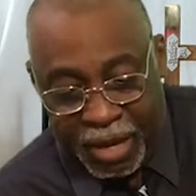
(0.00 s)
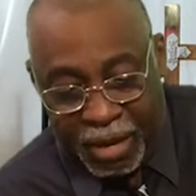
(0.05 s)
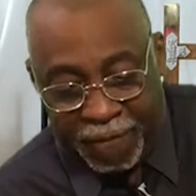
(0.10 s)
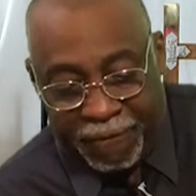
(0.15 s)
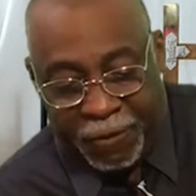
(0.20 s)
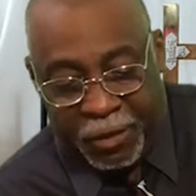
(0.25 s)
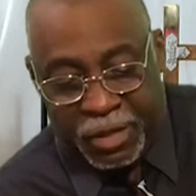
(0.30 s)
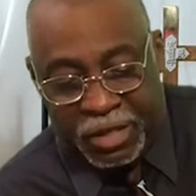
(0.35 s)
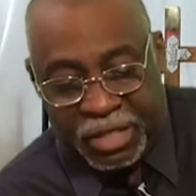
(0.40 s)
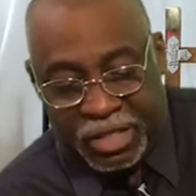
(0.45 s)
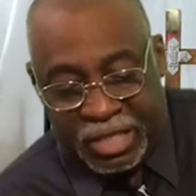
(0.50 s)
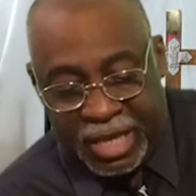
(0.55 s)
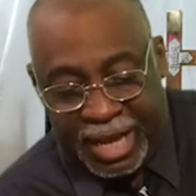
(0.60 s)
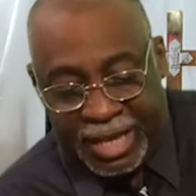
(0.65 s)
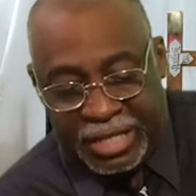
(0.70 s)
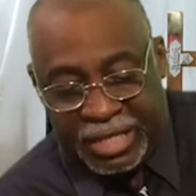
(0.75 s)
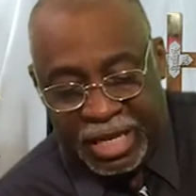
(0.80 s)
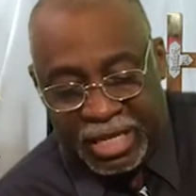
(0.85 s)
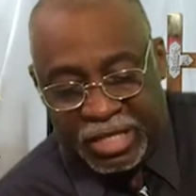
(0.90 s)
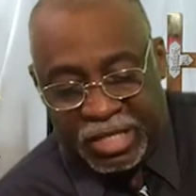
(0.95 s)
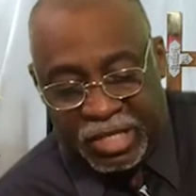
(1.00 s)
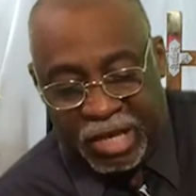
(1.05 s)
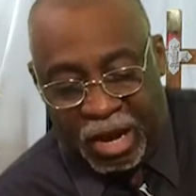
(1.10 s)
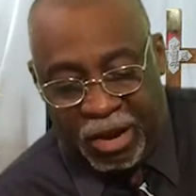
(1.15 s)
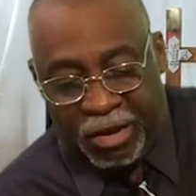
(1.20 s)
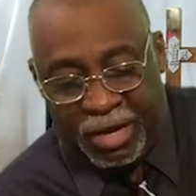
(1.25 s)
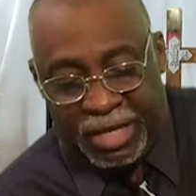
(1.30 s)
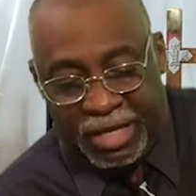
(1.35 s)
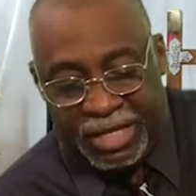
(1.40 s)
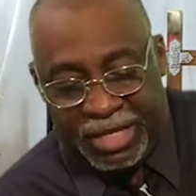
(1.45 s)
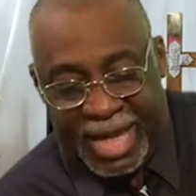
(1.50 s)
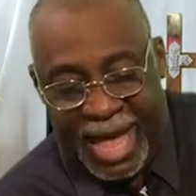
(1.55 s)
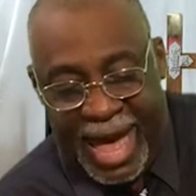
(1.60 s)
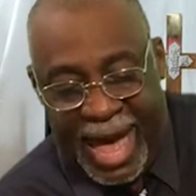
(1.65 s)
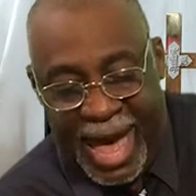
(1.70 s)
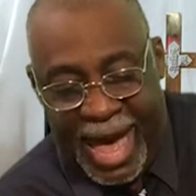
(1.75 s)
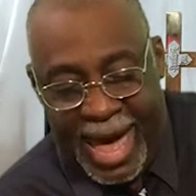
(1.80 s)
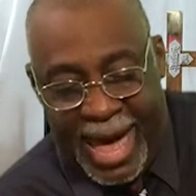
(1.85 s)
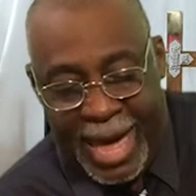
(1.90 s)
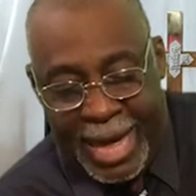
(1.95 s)
for such as turn
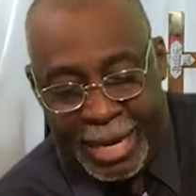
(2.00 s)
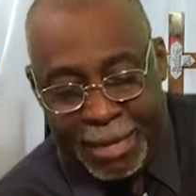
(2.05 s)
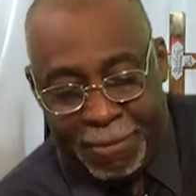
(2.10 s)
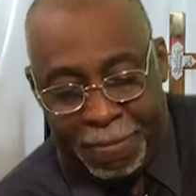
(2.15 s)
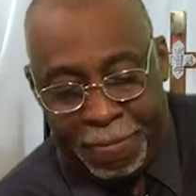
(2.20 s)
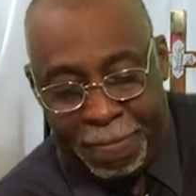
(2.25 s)
aside